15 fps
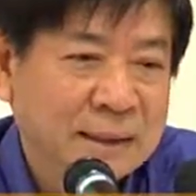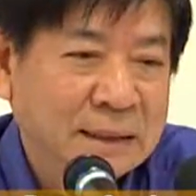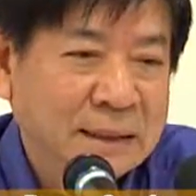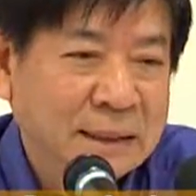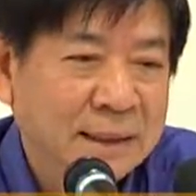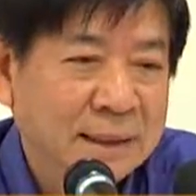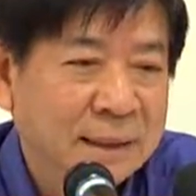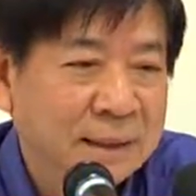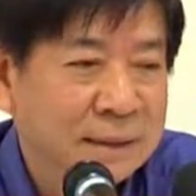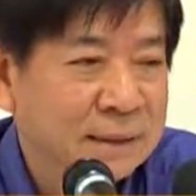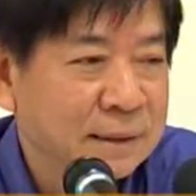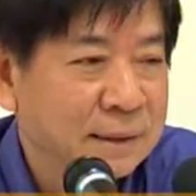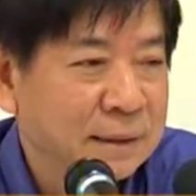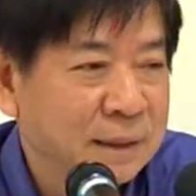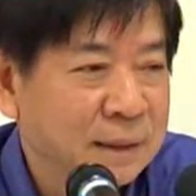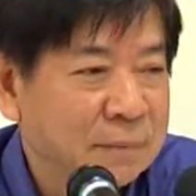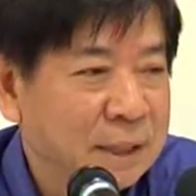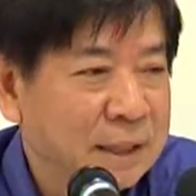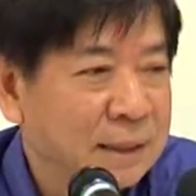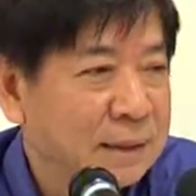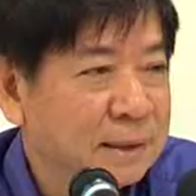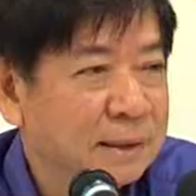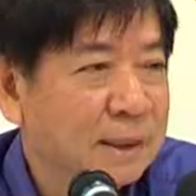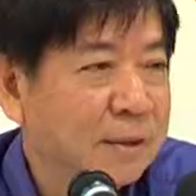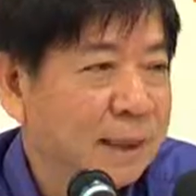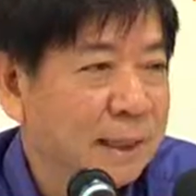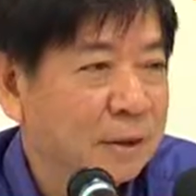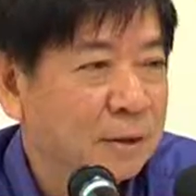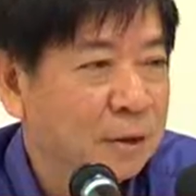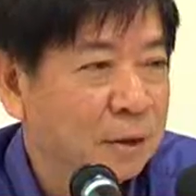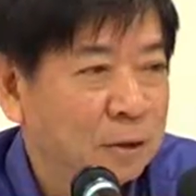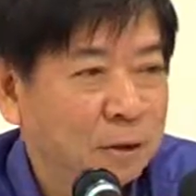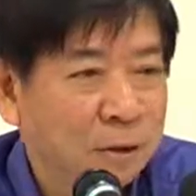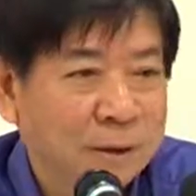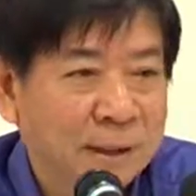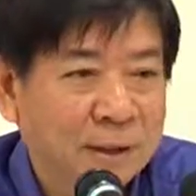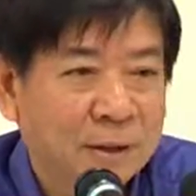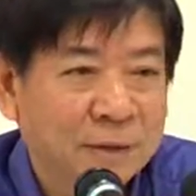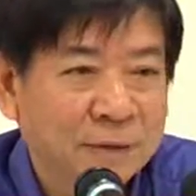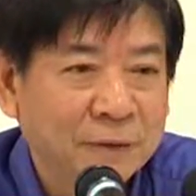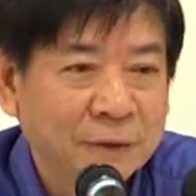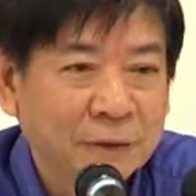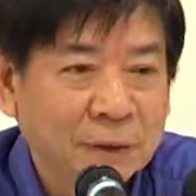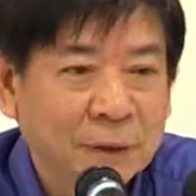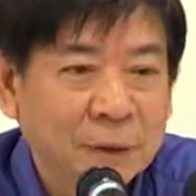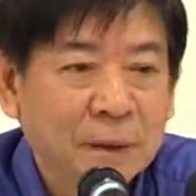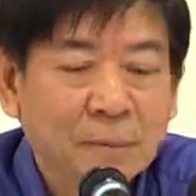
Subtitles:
details, and because they get all totally confused.